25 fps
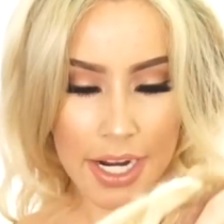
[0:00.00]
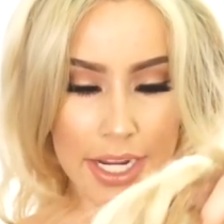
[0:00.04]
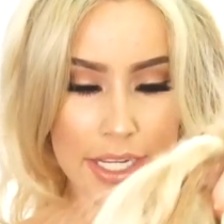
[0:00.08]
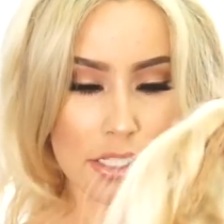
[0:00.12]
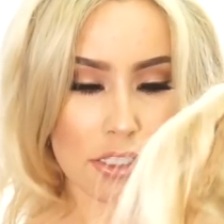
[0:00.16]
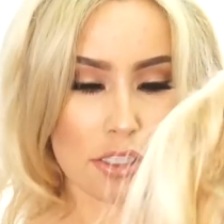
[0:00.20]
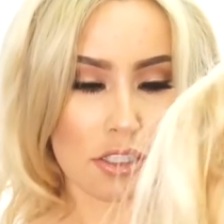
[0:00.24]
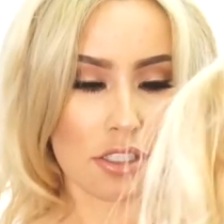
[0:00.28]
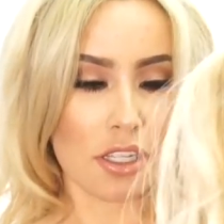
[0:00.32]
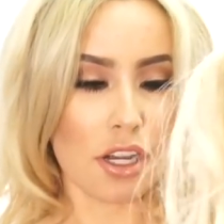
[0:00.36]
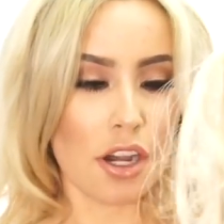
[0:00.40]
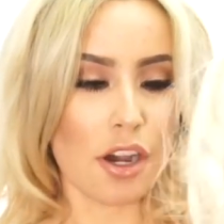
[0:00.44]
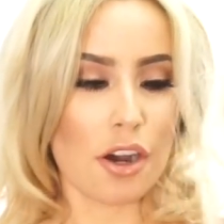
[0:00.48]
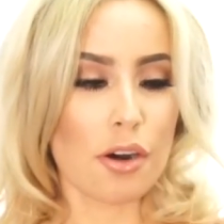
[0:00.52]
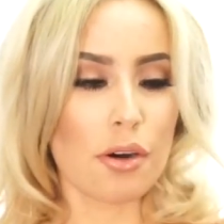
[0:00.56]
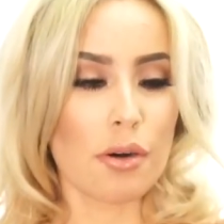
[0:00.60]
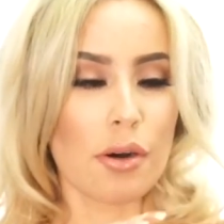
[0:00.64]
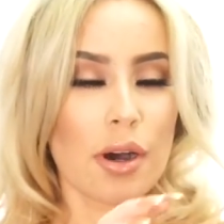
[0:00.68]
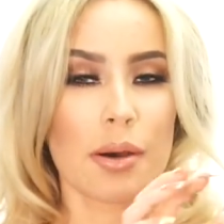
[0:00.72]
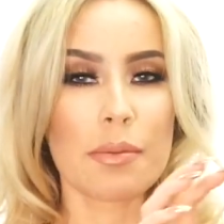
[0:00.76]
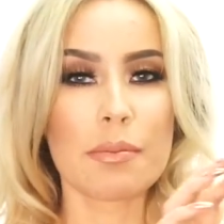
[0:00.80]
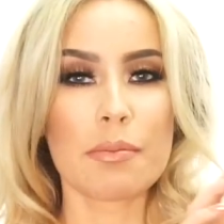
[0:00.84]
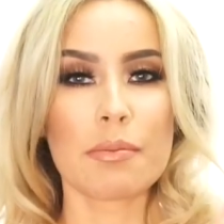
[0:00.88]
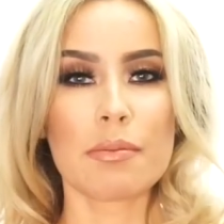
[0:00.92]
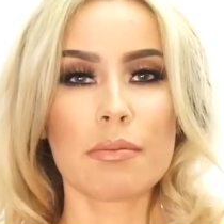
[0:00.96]
right,
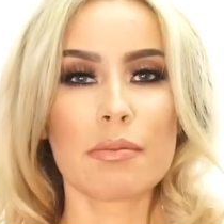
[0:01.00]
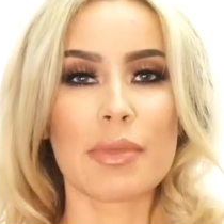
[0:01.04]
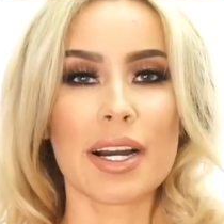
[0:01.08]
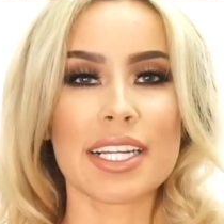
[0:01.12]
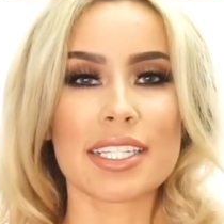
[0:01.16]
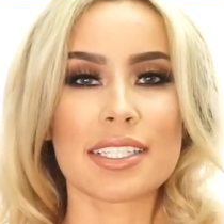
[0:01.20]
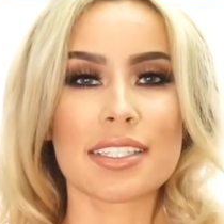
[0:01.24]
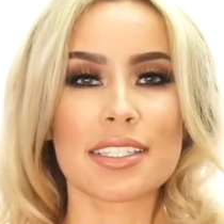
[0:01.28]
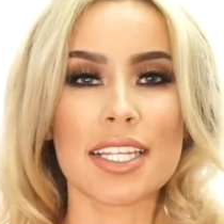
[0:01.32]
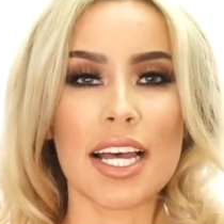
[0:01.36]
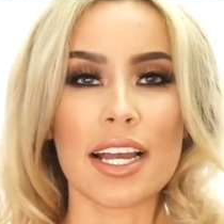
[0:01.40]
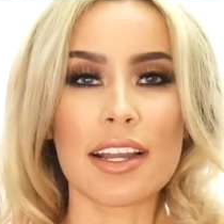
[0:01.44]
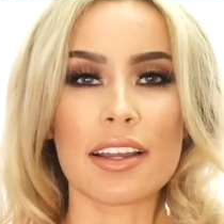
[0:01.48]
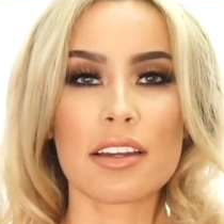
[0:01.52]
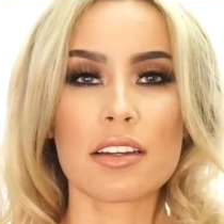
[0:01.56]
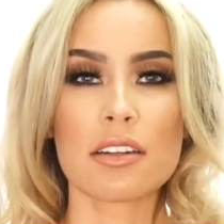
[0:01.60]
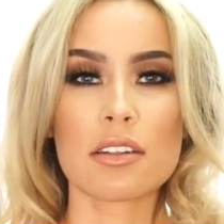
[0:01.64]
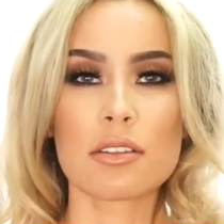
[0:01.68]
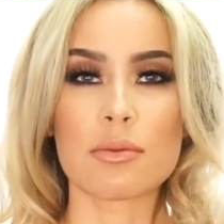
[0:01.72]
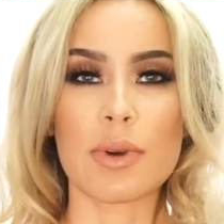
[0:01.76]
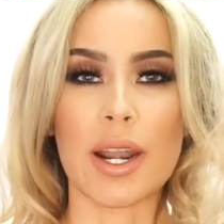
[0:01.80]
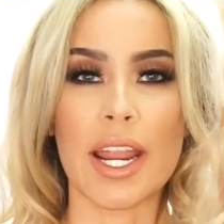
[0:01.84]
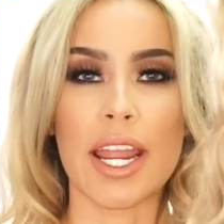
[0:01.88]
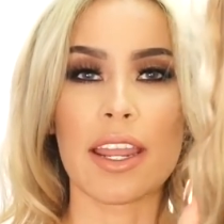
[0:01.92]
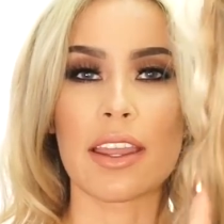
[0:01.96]
so my
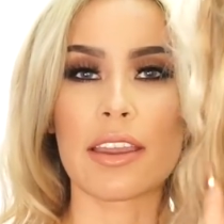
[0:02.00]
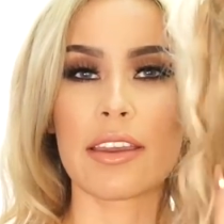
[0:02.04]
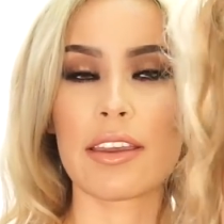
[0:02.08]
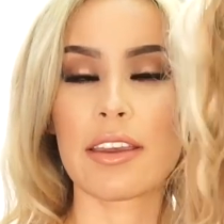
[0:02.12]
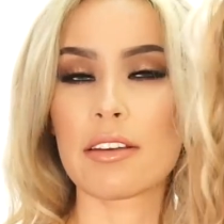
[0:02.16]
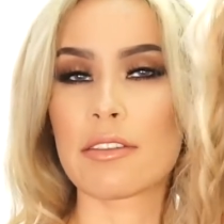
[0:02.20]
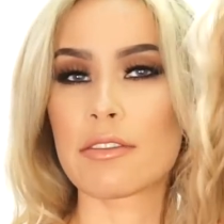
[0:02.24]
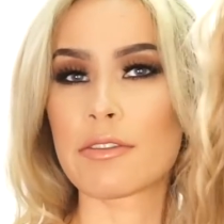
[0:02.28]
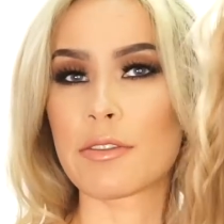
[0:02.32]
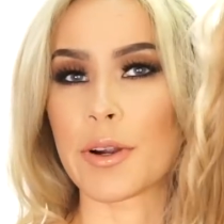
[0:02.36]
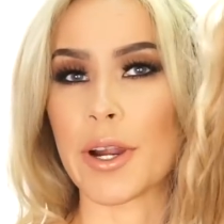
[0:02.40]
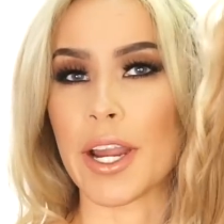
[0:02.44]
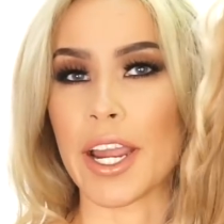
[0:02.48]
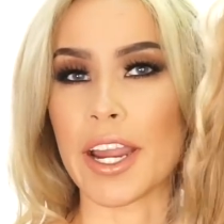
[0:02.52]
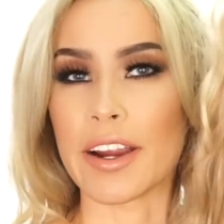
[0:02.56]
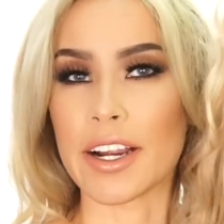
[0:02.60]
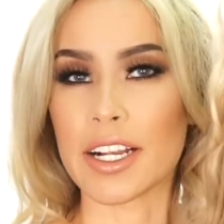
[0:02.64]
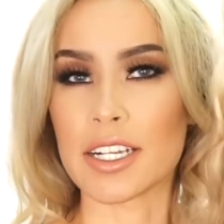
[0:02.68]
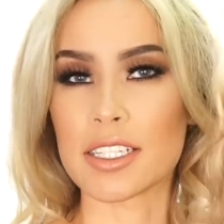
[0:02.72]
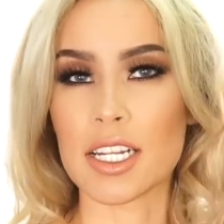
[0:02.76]
second ranking for hair